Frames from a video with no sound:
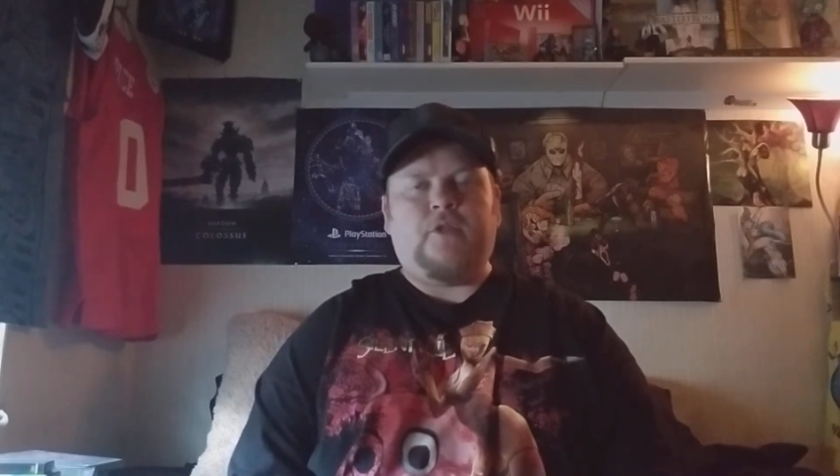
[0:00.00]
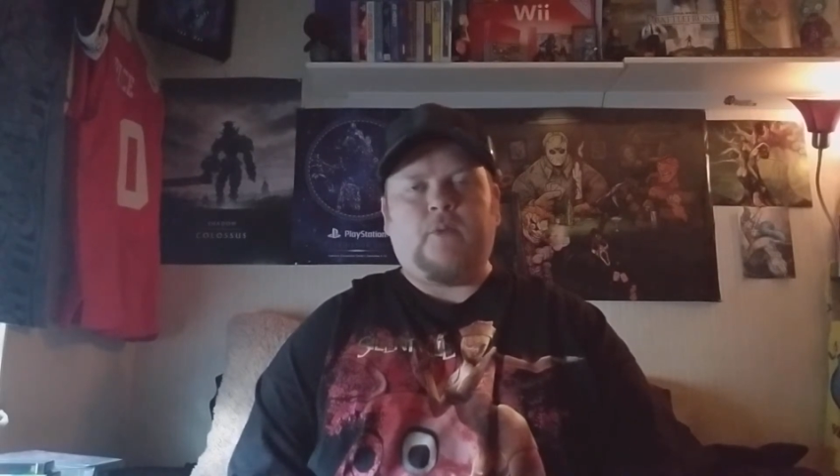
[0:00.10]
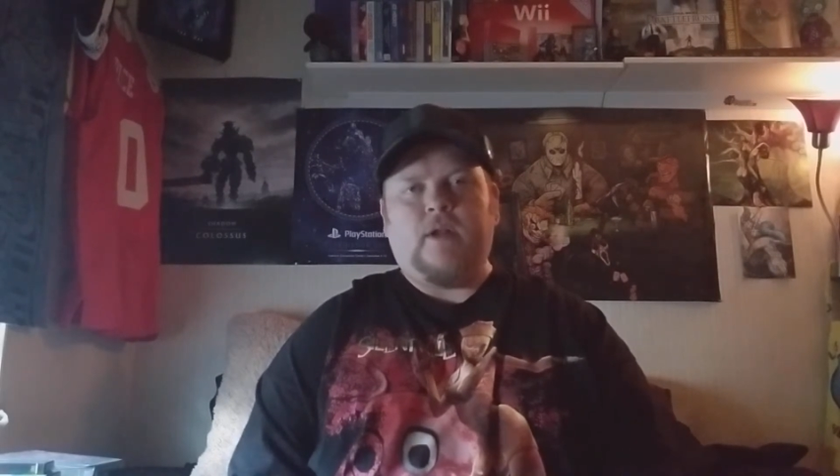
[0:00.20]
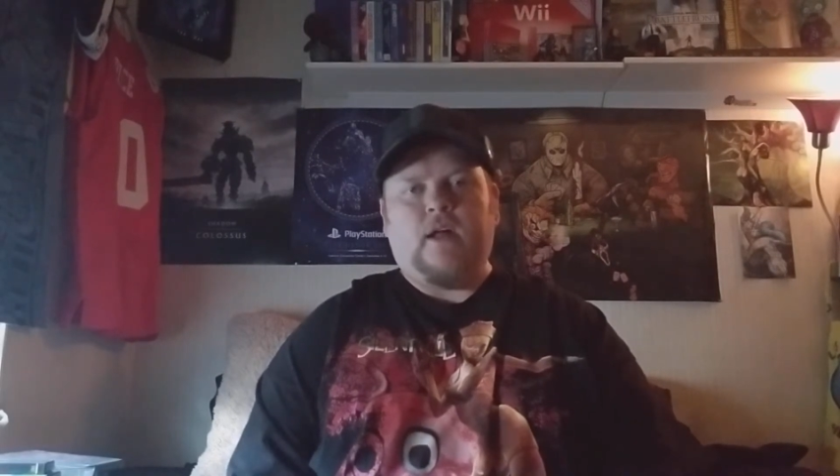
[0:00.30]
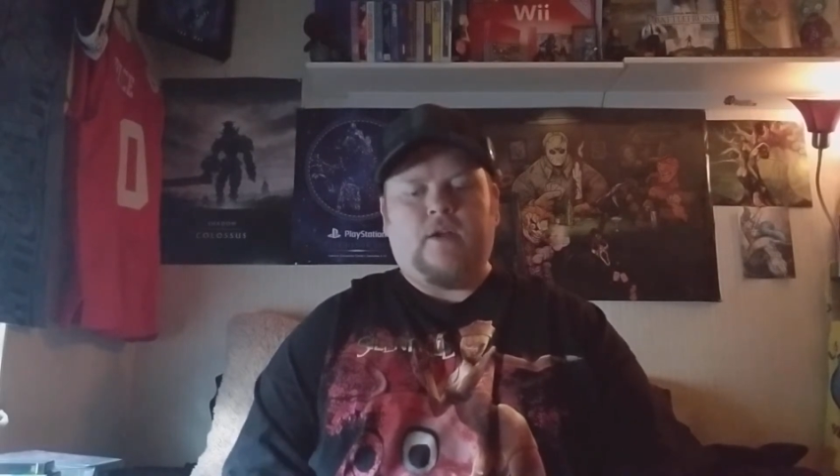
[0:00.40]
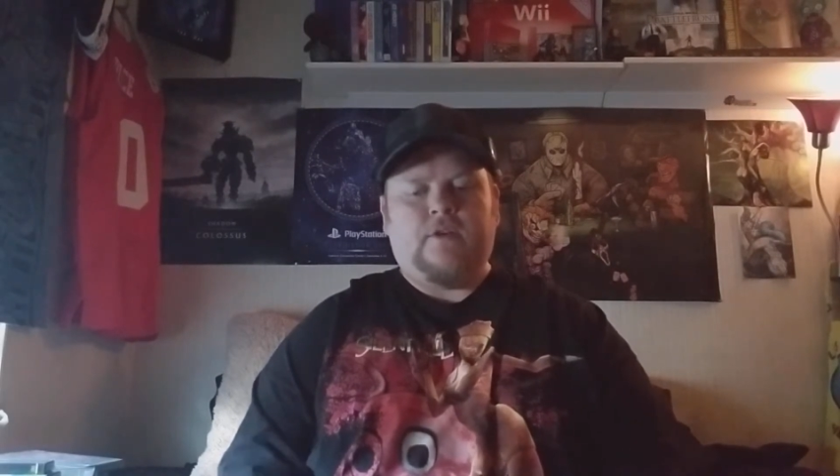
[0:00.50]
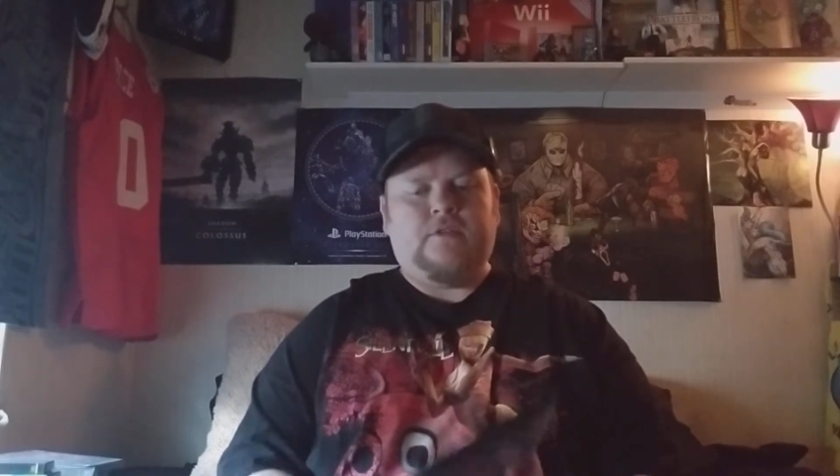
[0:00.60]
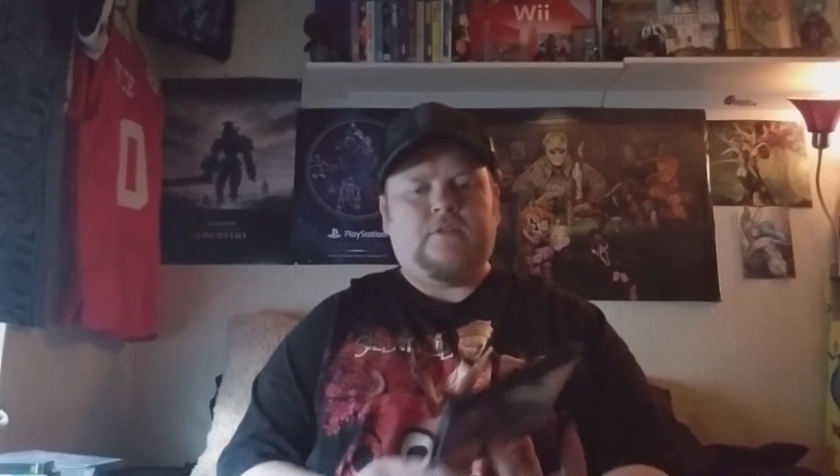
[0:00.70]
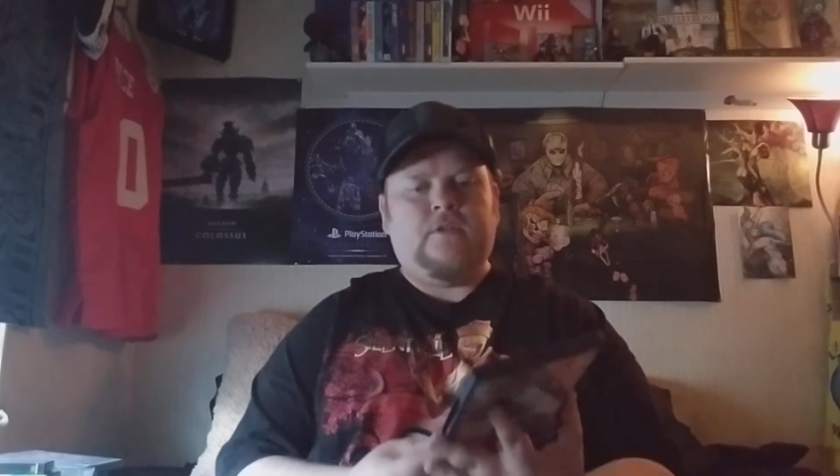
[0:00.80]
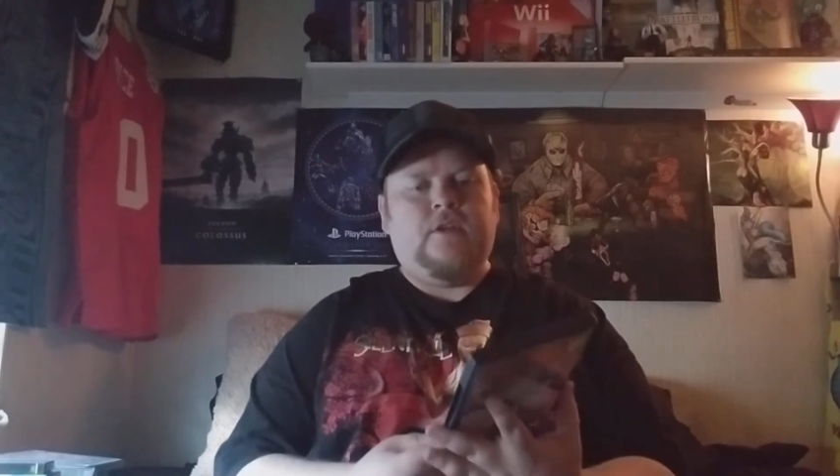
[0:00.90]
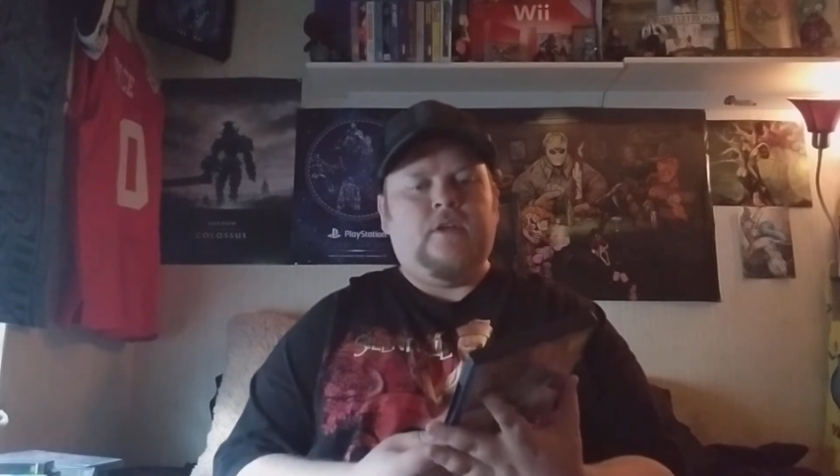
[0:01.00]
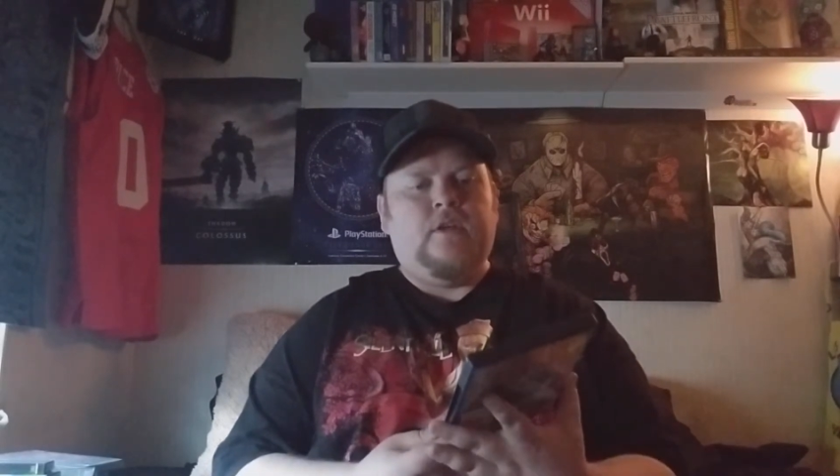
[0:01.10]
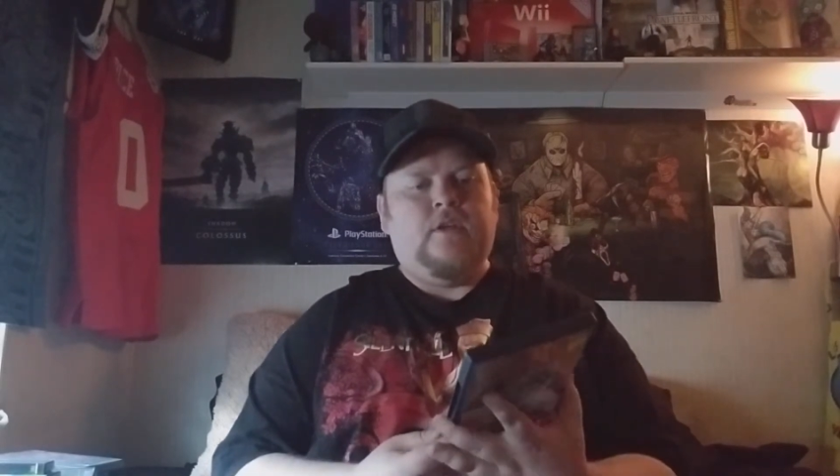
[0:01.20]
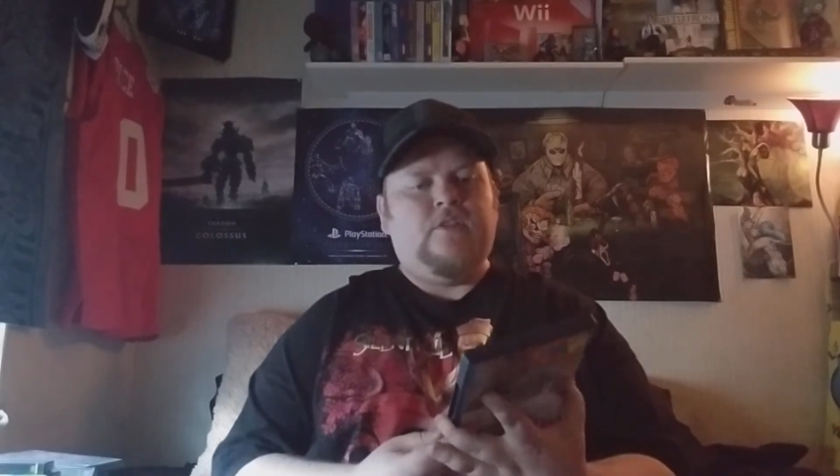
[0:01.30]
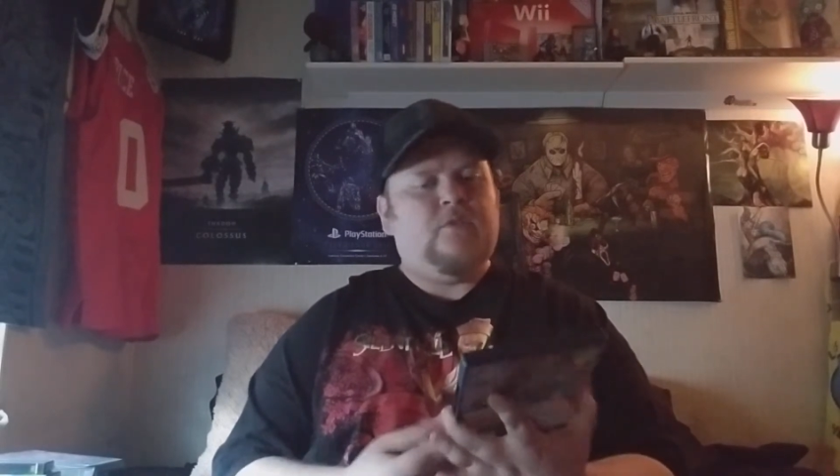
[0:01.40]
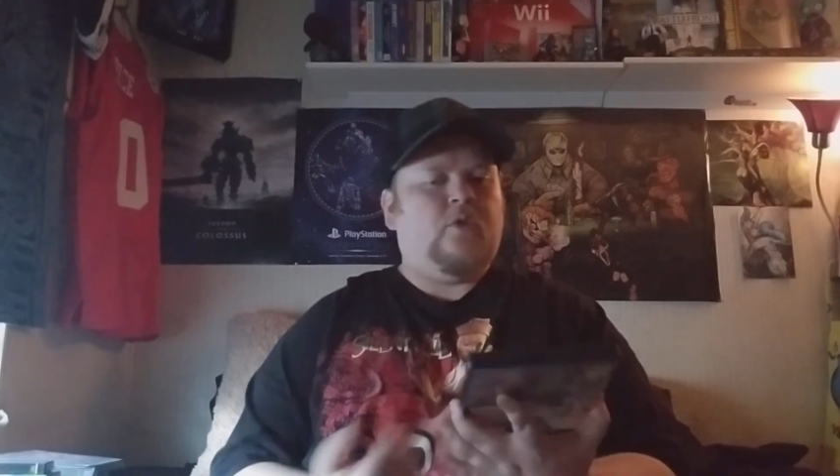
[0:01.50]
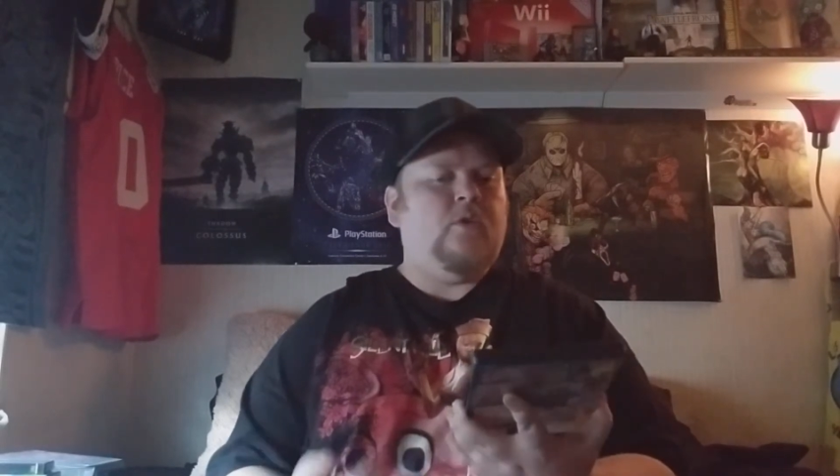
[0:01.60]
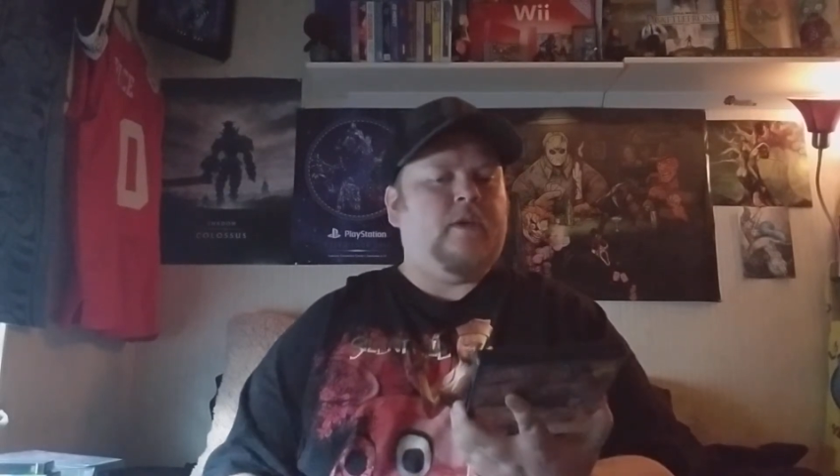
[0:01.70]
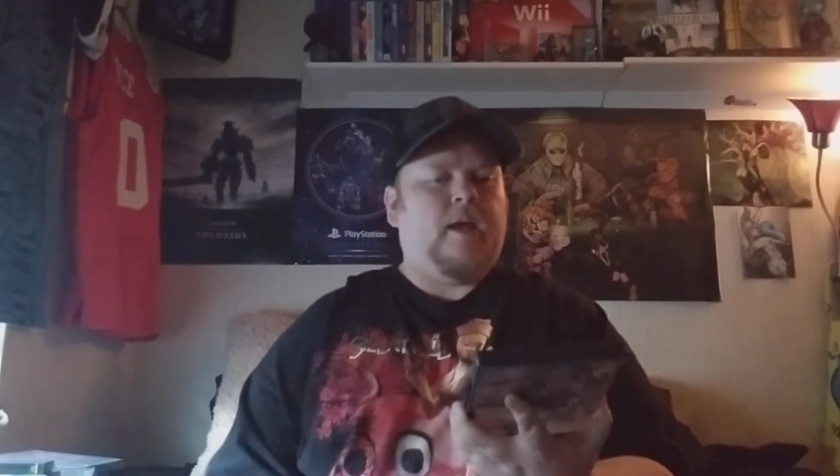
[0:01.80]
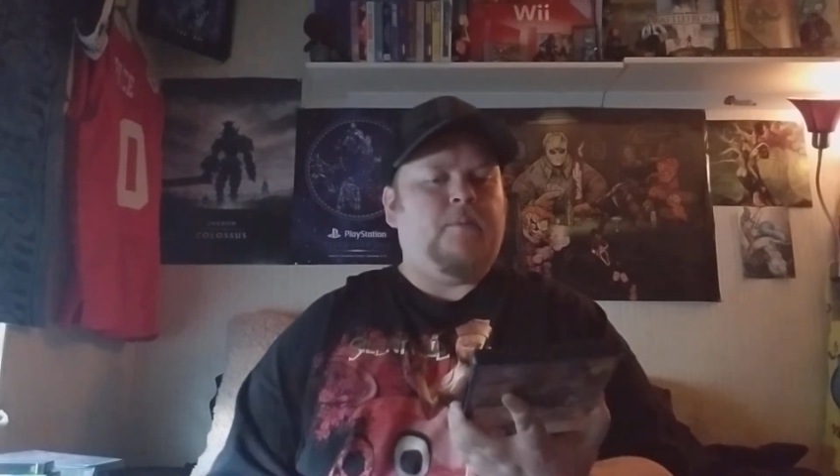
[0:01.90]
$3. It's a
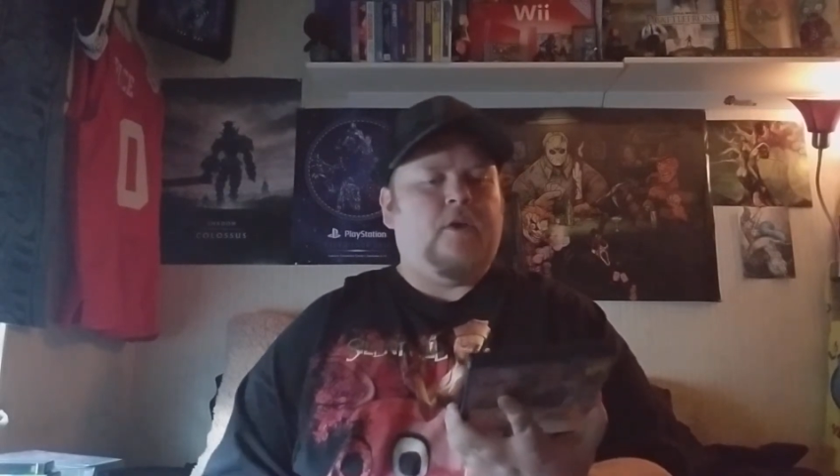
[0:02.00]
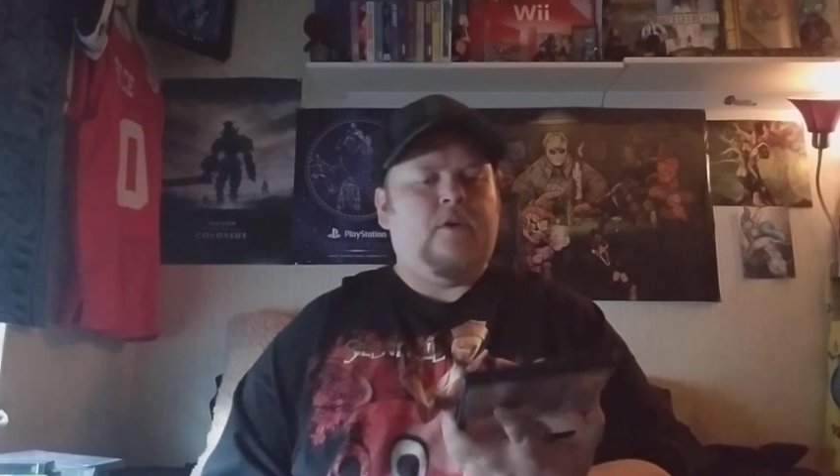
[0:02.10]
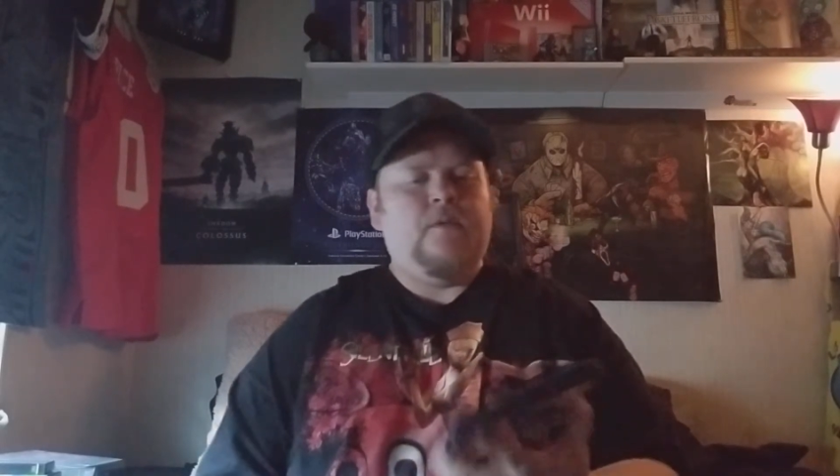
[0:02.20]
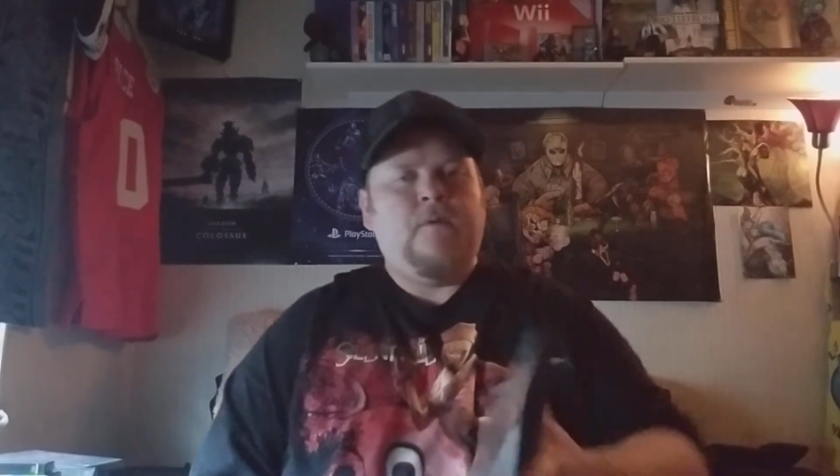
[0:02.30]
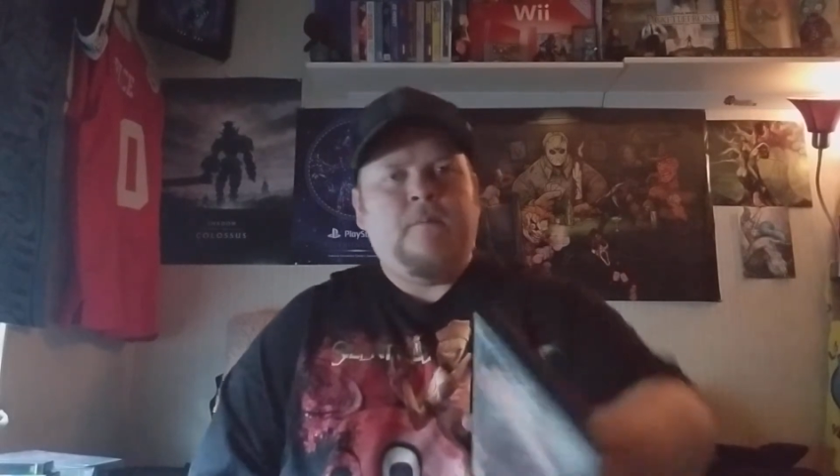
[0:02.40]
cool game though.